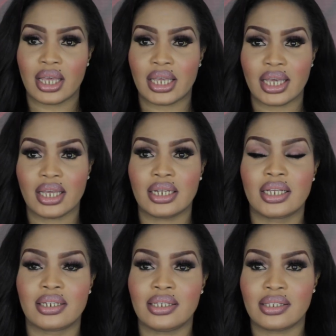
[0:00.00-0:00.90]
Again,
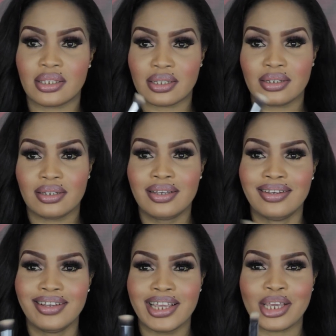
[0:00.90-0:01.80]
this is
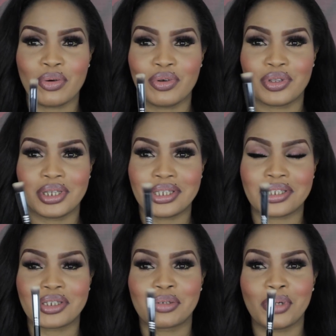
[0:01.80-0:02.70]

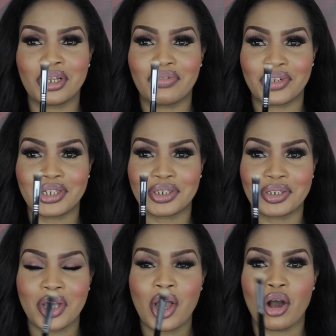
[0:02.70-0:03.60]
a smaller
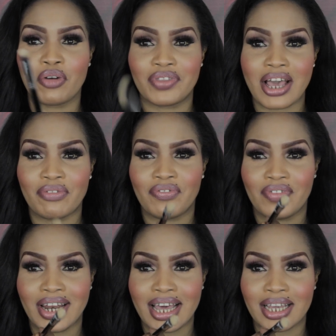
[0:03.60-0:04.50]
version of that
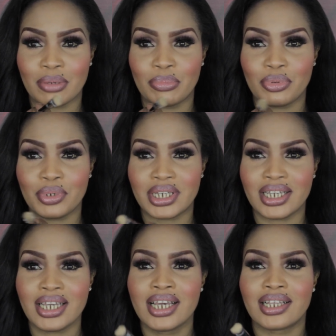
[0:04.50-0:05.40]
flat
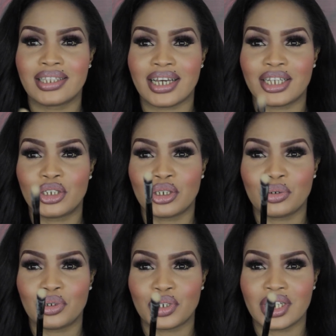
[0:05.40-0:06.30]
kabuki that I
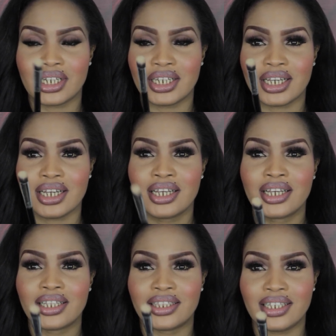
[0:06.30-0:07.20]
showed you earlier.
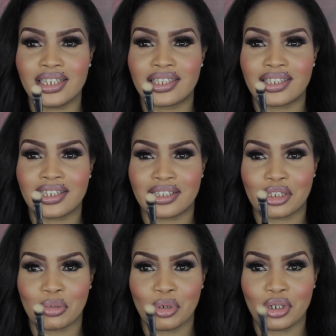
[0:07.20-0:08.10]
This is a
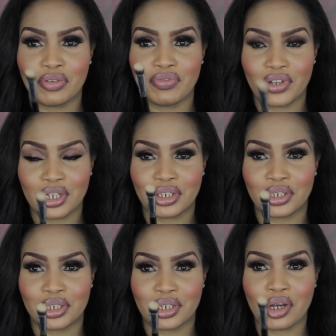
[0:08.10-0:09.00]
smaller
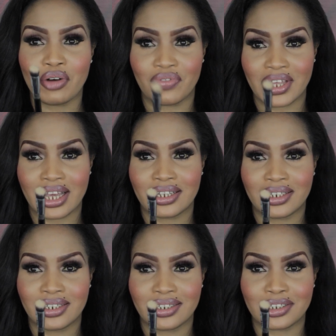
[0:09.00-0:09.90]
version of
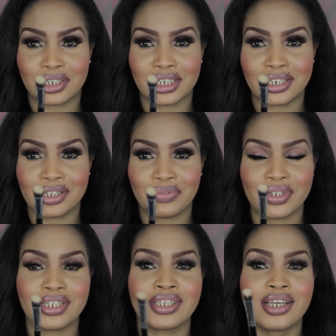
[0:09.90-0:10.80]
that, okay,
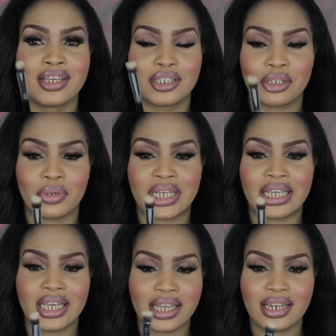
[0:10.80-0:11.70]
divas? So
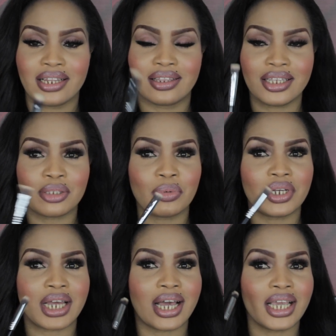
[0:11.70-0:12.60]
again, this
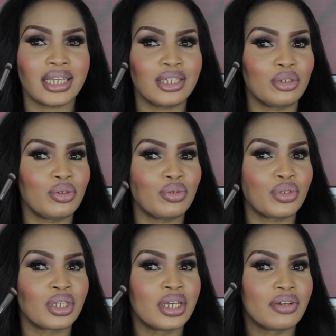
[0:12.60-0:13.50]
one I
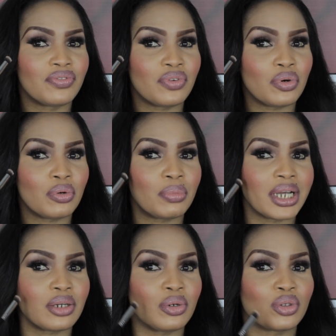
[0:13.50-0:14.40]
use for
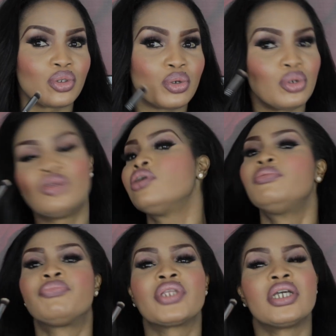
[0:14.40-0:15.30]
my contour.
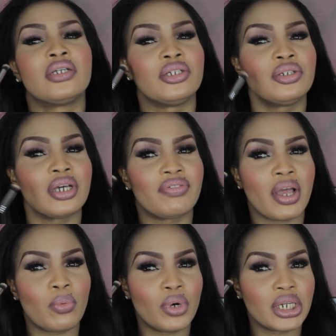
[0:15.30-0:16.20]
You know, if
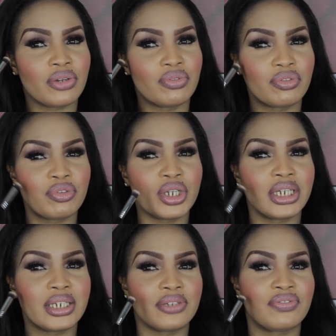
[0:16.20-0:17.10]
I want it
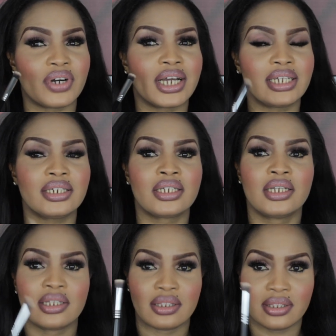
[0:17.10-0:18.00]
really defined,
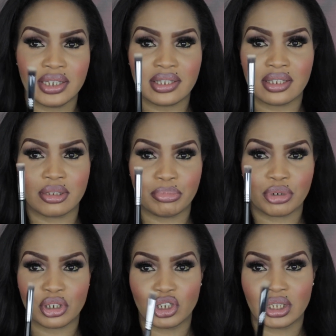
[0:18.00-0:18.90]
this is the
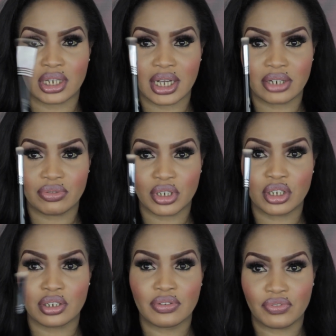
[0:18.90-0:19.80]
brush that I
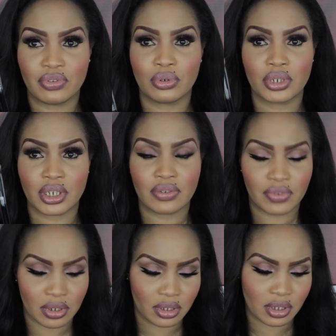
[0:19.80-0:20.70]
reach for,
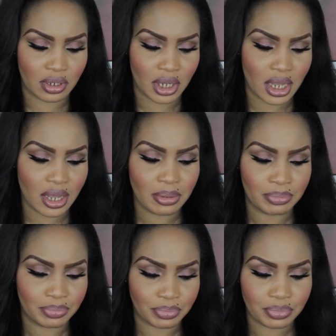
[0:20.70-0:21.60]
divas, okay?
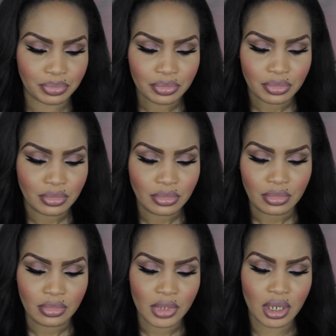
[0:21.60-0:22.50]

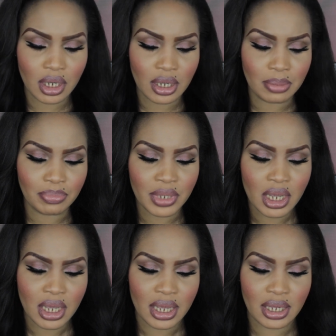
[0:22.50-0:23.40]

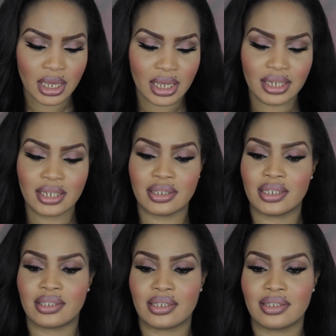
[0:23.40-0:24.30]
Again,
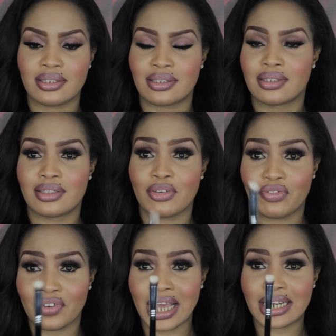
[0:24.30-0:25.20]
this is the
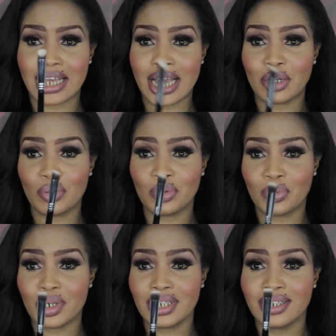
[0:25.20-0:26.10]
flat angled
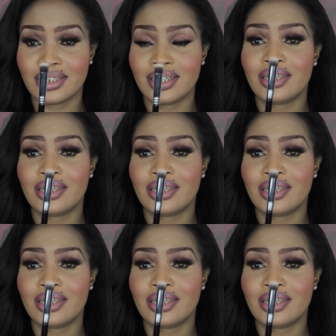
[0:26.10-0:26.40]
one.